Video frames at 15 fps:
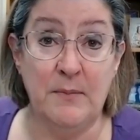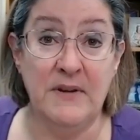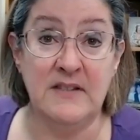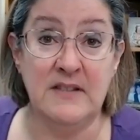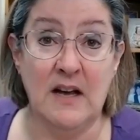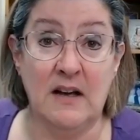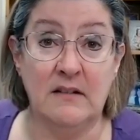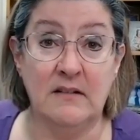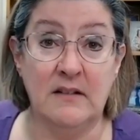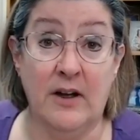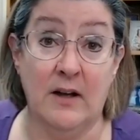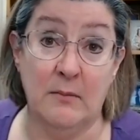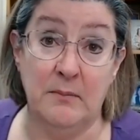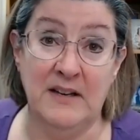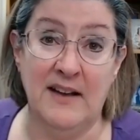us out, or
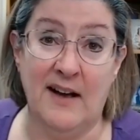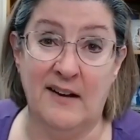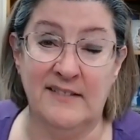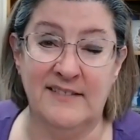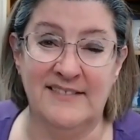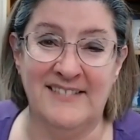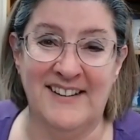help me out,